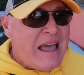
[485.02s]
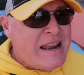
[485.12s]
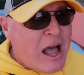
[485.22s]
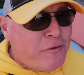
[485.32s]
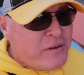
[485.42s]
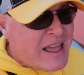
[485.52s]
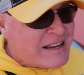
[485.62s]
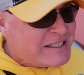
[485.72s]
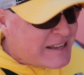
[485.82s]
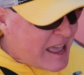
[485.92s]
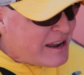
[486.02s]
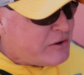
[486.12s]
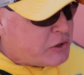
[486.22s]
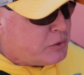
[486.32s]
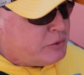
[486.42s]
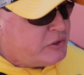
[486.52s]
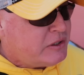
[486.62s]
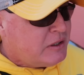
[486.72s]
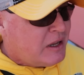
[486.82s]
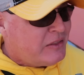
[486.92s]
And now for that sad news
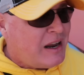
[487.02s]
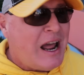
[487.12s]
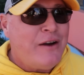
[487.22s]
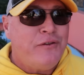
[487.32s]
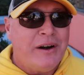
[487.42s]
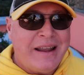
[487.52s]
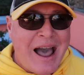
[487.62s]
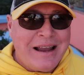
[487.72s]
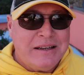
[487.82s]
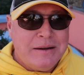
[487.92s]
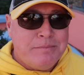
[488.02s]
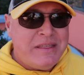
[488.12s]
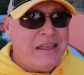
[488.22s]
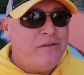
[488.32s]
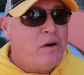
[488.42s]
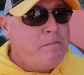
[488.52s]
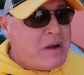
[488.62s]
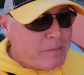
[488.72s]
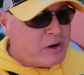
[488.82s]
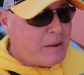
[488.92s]
that I forgot, but then
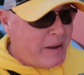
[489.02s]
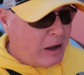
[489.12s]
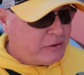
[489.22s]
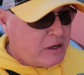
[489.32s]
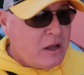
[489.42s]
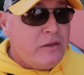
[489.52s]
remembered about.